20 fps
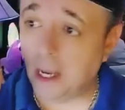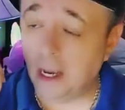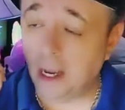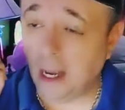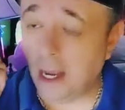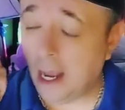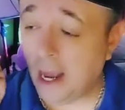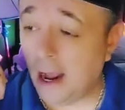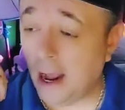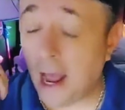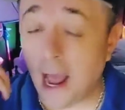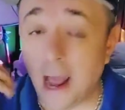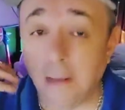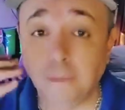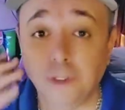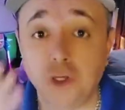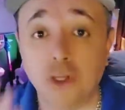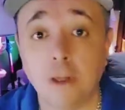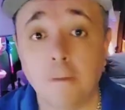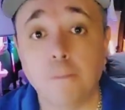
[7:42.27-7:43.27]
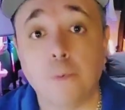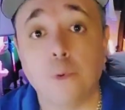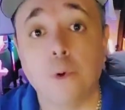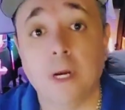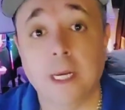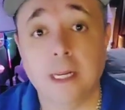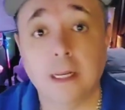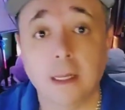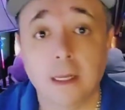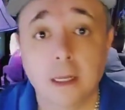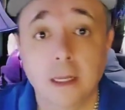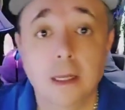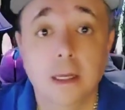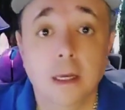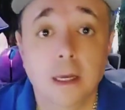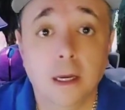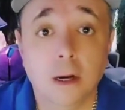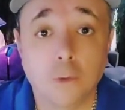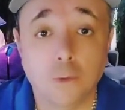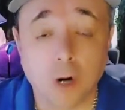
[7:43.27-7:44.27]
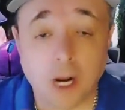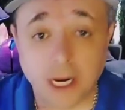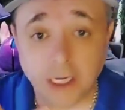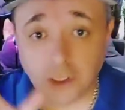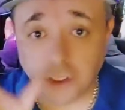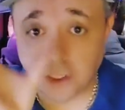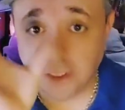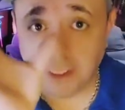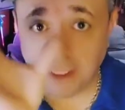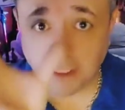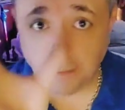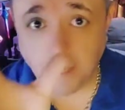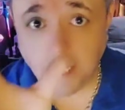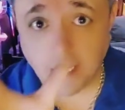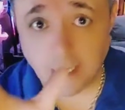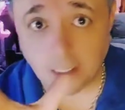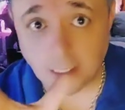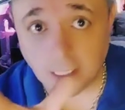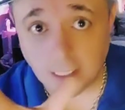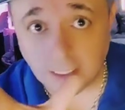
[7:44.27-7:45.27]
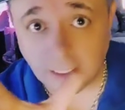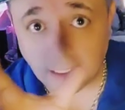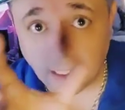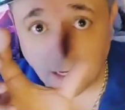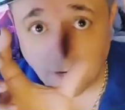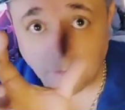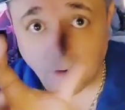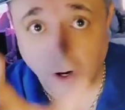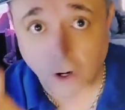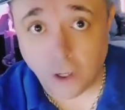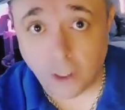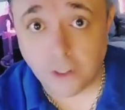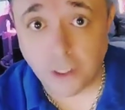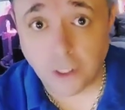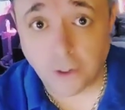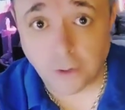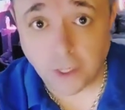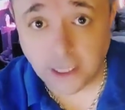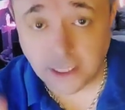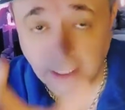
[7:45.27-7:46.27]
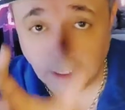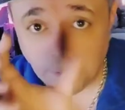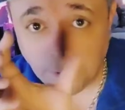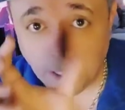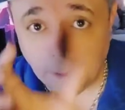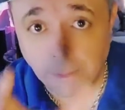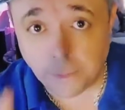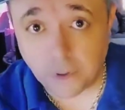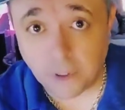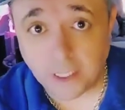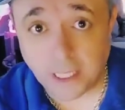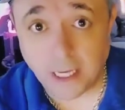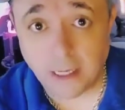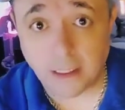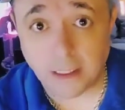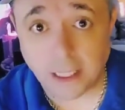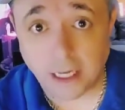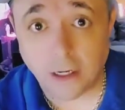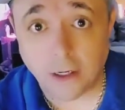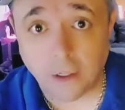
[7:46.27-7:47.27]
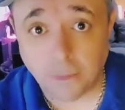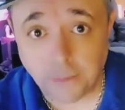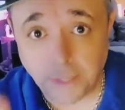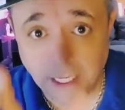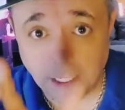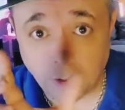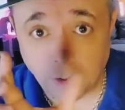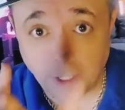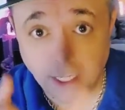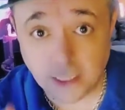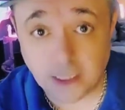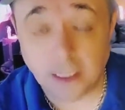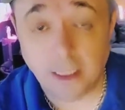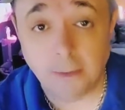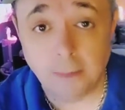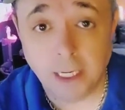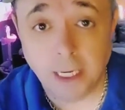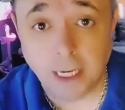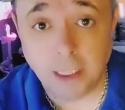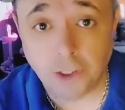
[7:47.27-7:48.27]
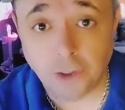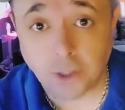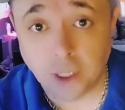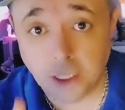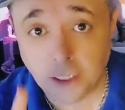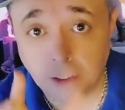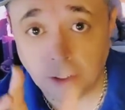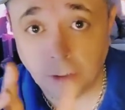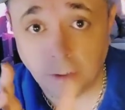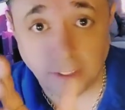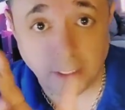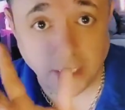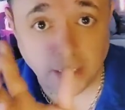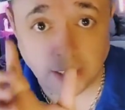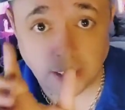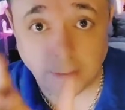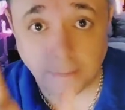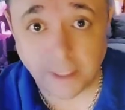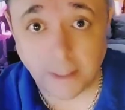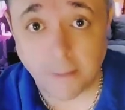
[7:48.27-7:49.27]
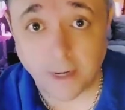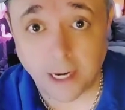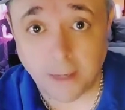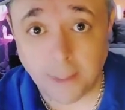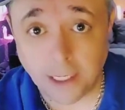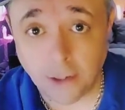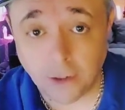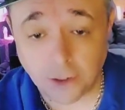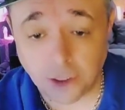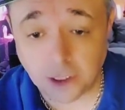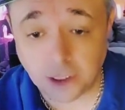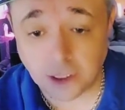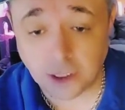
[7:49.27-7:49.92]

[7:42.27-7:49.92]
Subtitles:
I'm to the point where I should just make a list of all the crazy people that are being crazy to me and try to get something by me, or just